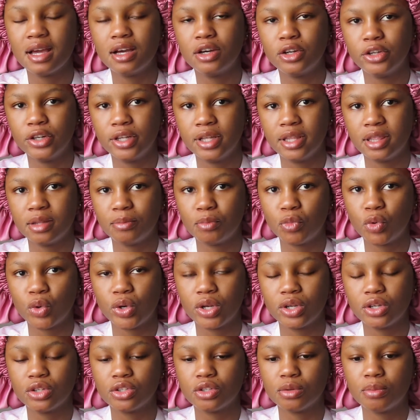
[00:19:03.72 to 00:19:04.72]
Early in the
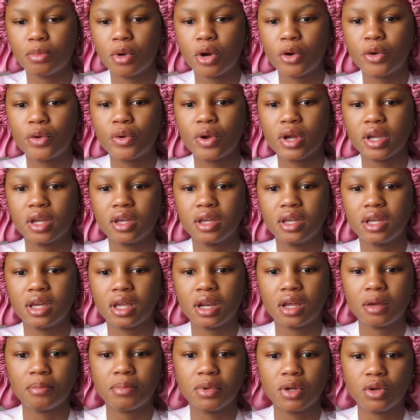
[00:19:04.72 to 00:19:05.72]
morning tomorrow I can
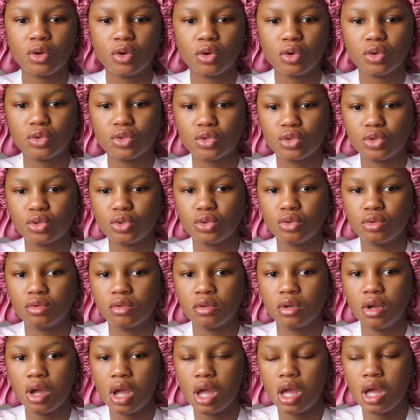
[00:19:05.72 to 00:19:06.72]
get up and go
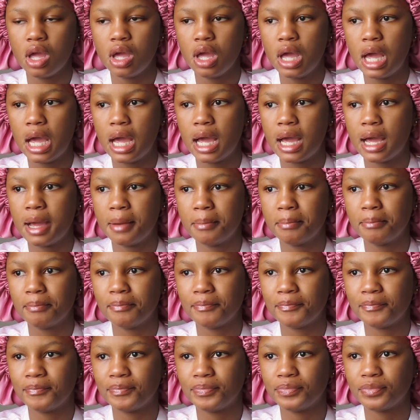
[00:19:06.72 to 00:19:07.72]
to a
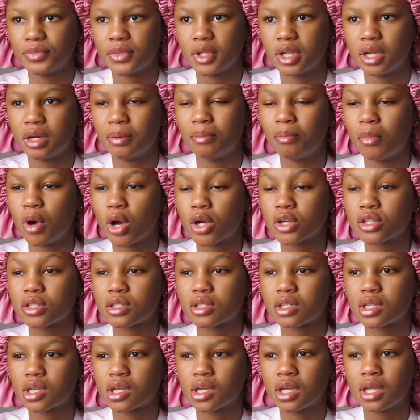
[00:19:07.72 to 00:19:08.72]

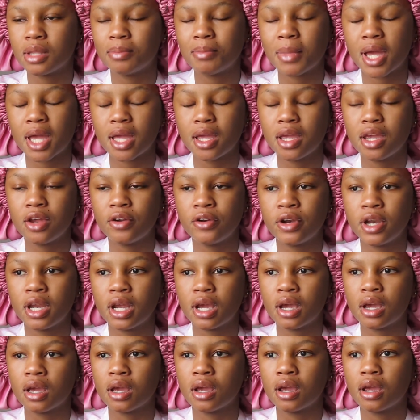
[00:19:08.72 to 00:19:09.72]
mosque in my
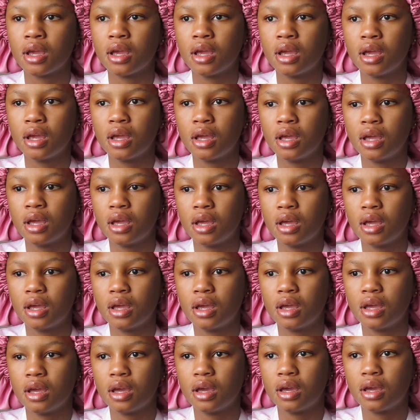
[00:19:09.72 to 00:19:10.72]
area.
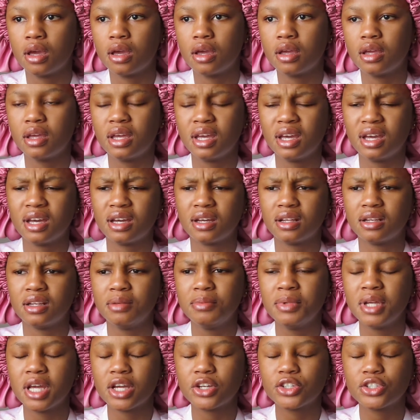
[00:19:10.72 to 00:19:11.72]
Yeah,
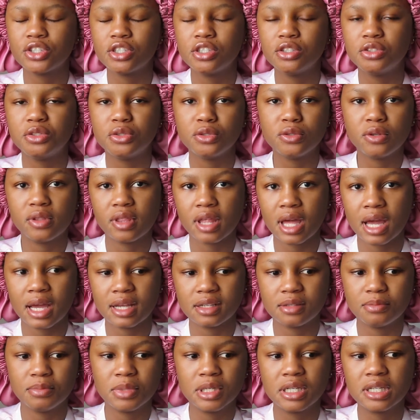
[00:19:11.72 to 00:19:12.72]
let me actually do
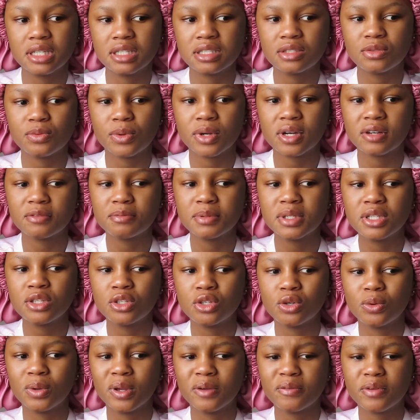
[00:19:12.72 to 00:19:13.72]
that, because what I've
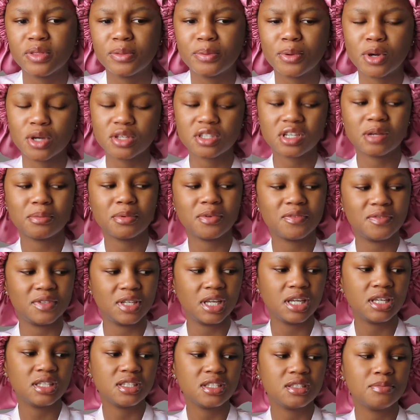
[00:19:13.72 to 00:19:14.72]
been doing for the past couple of
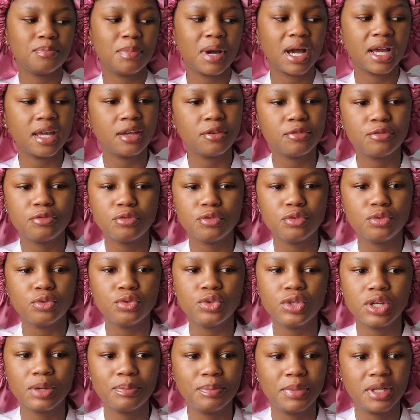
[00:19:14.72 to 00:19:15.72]
days is buying
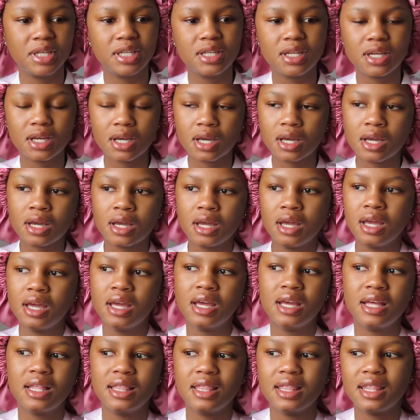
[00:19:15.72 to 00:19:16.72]
food a bit here
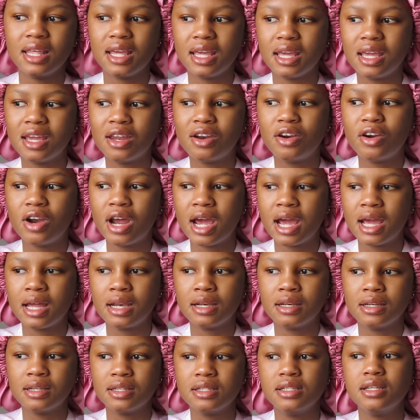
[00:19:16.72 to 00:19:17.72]
and there,
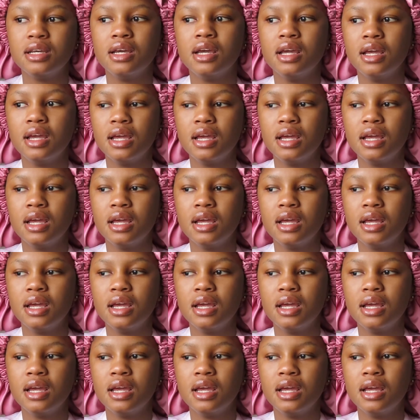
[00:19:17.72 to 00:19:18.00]
and